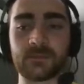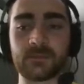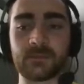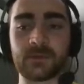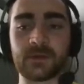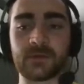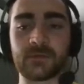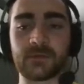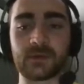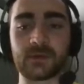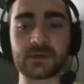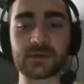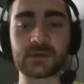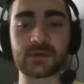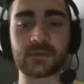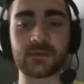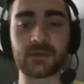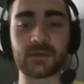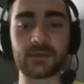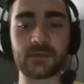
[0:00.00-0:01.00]
by
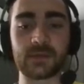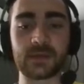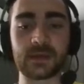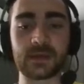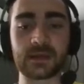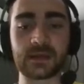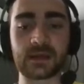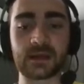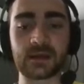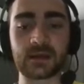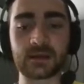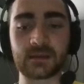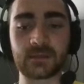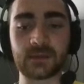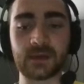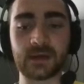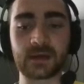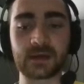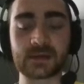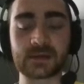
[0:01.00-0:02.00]
virtue of him being down in the
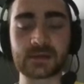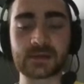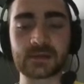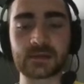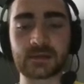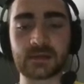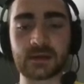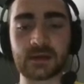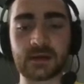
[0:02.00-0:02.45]
box